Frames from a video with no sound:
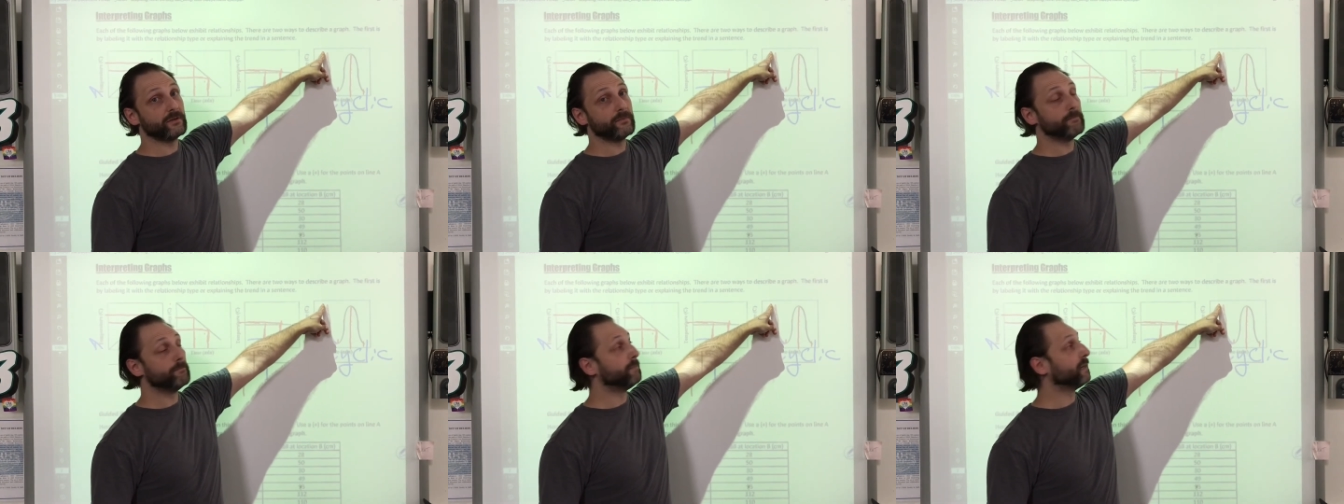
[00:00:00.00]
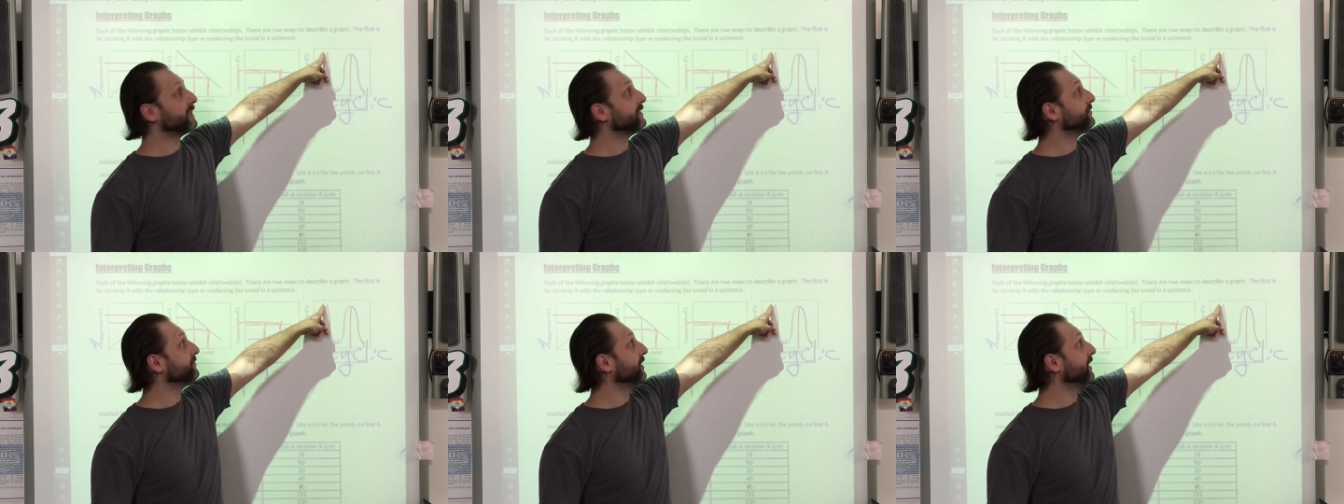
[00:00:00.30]

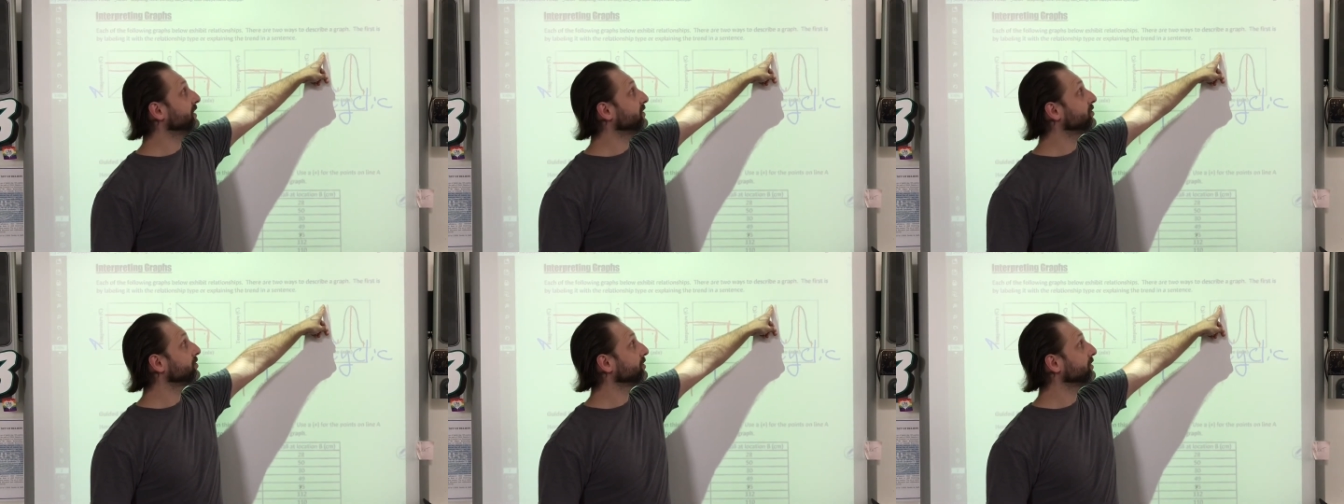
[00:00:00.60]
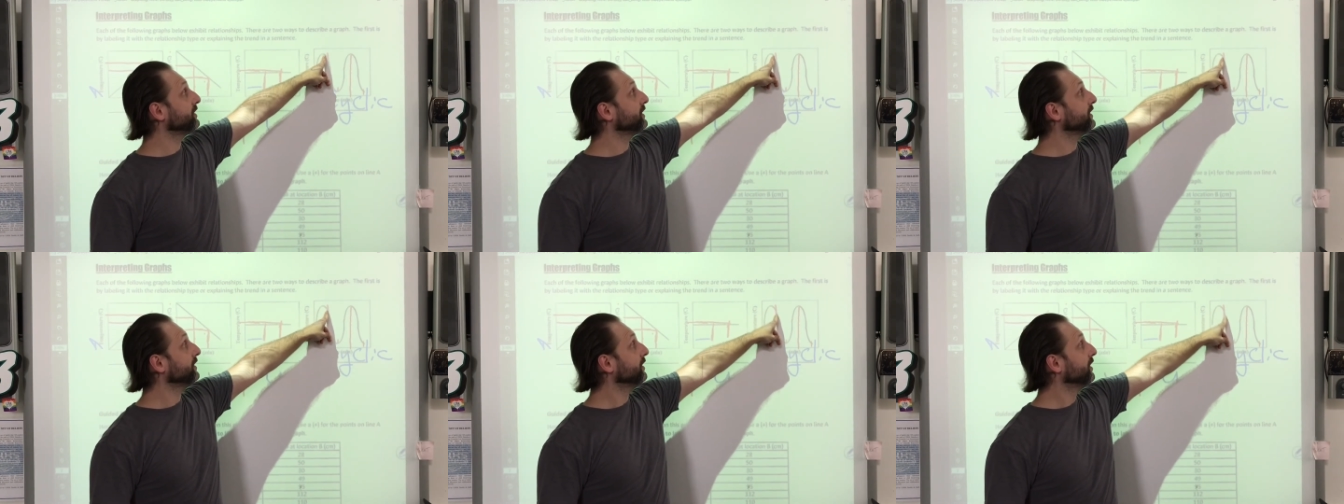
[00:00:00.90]
But
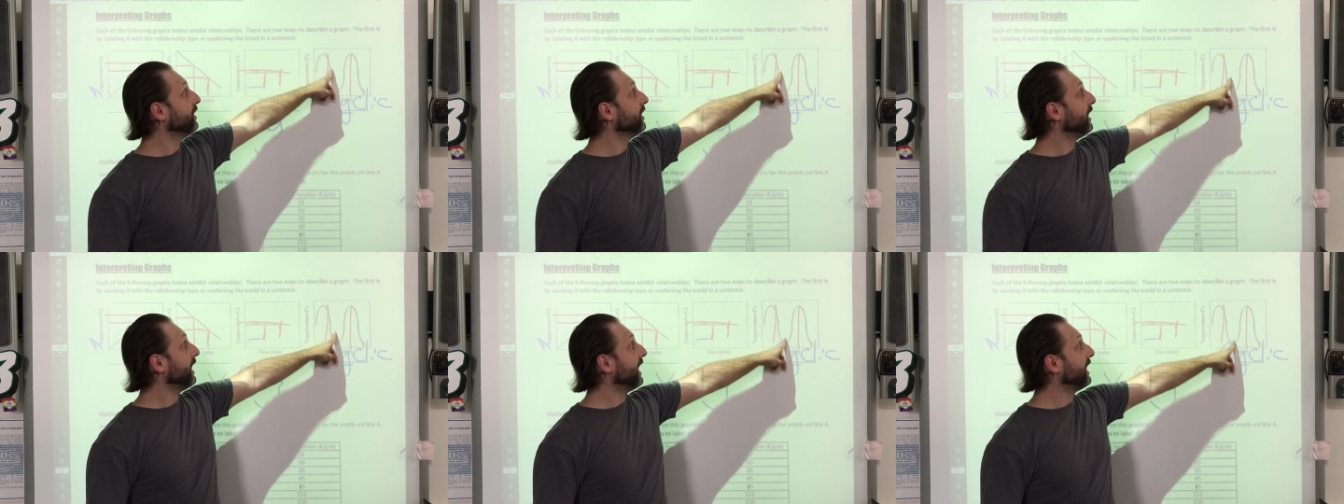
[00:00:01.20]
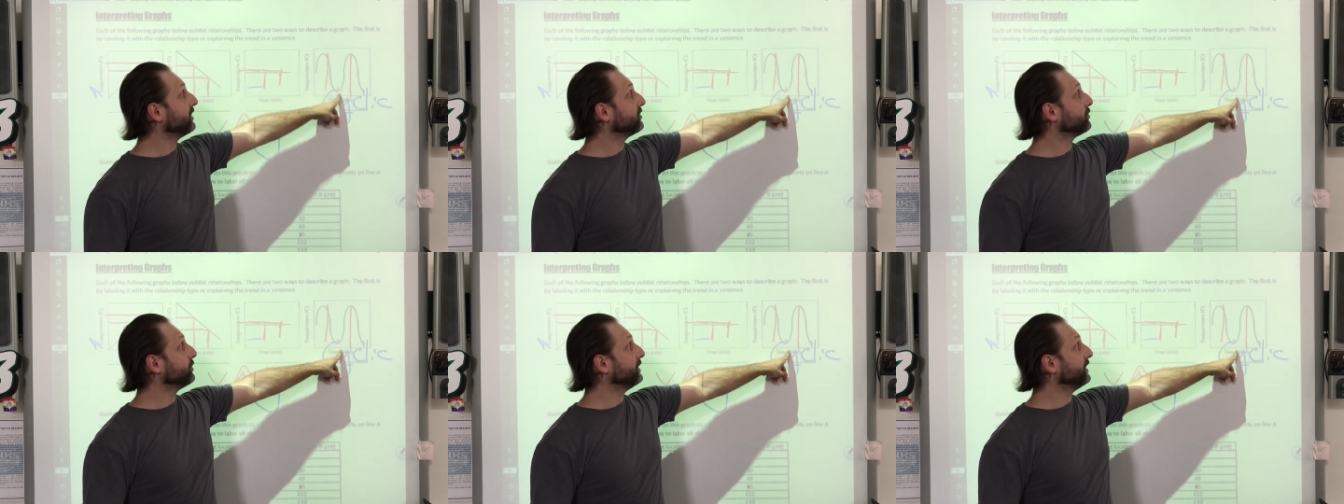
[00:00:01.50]
eventually,
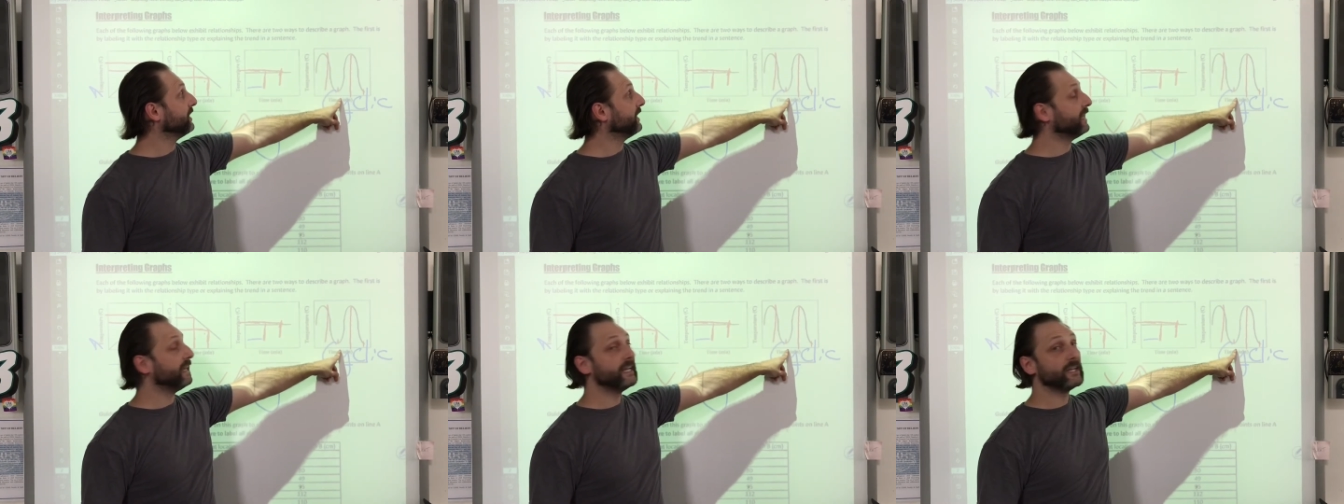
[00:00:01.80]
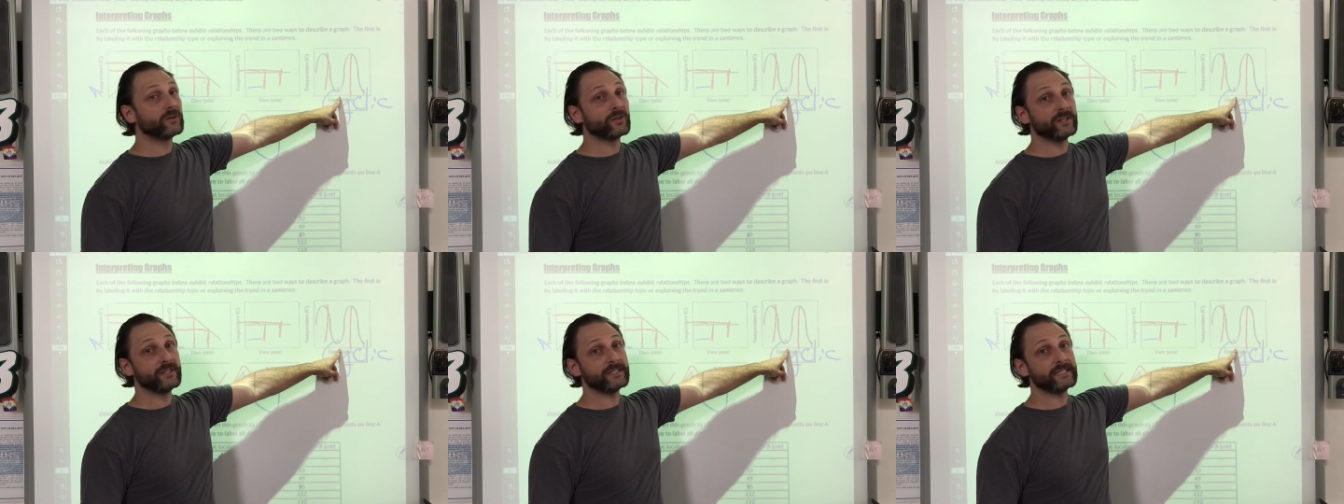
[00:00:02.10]
as we
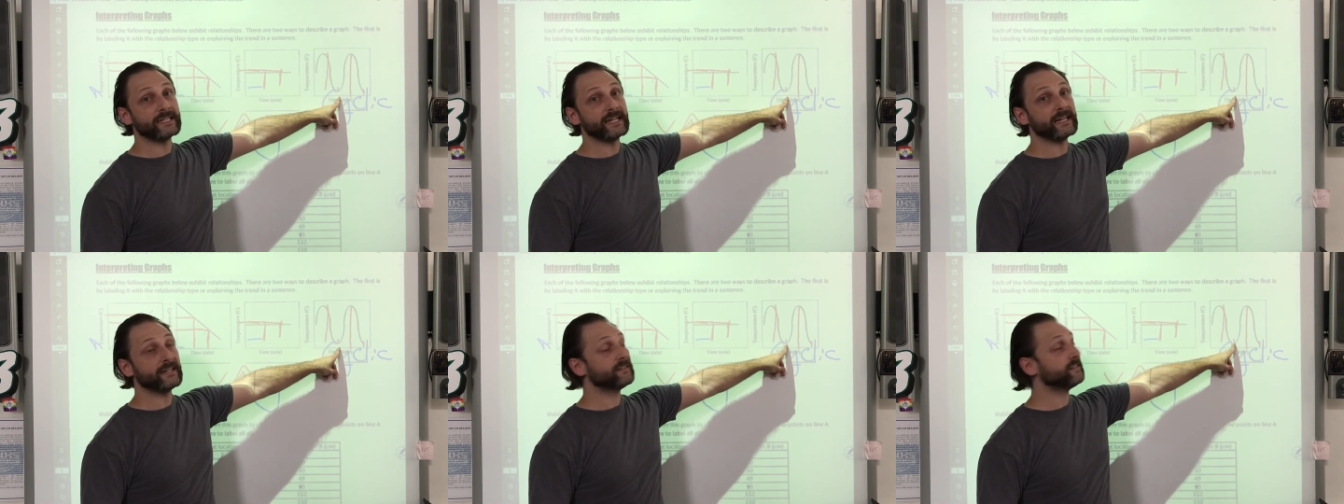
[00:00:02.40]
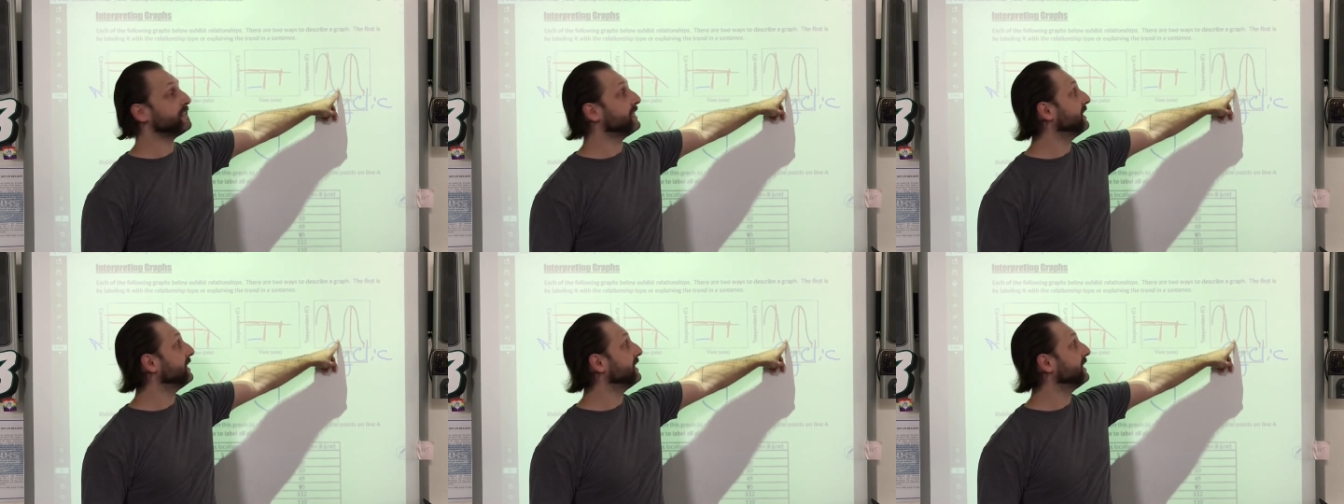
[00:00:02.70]
increase in x,